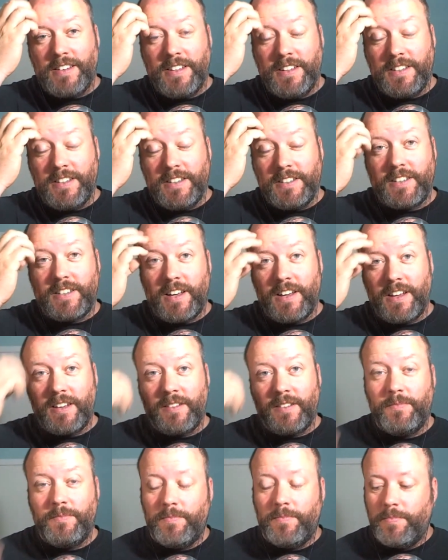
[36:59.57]
is
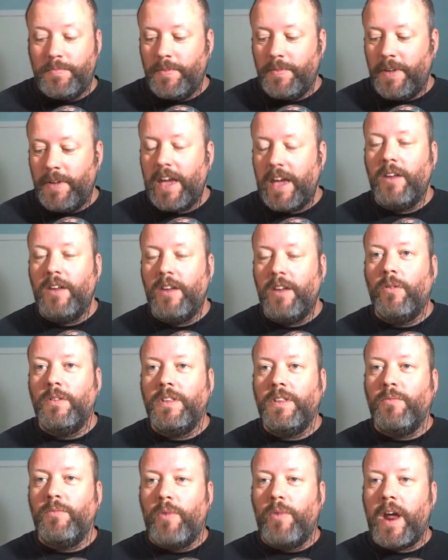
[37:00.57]
uh, he can
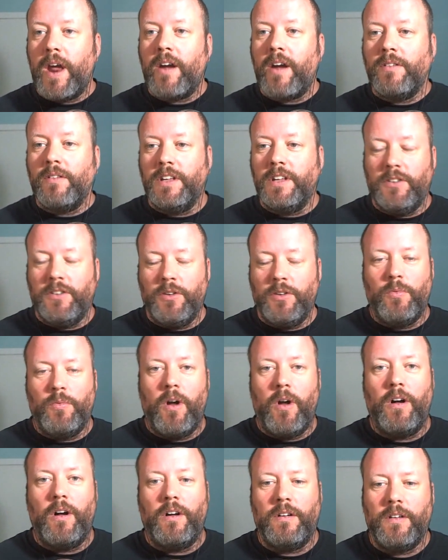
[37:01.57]
only rarely do
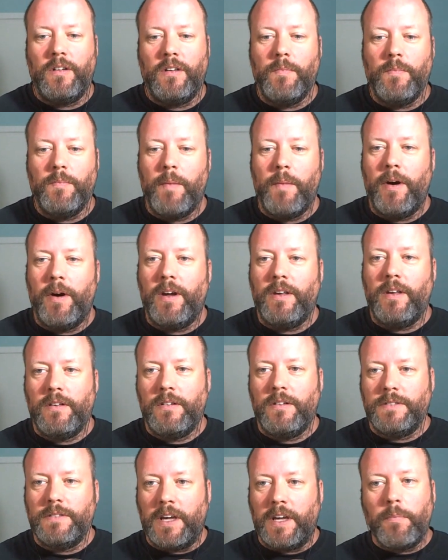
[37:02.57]
wrong in my mind,
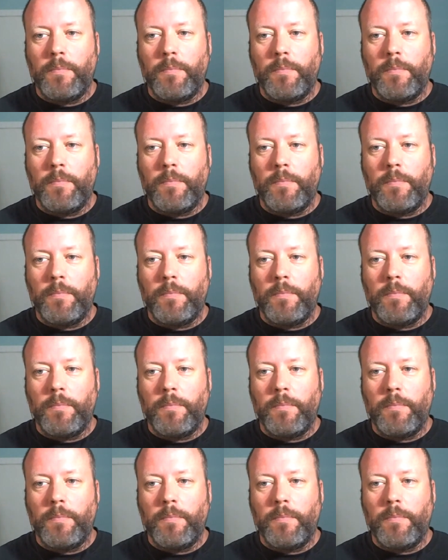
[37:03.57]
like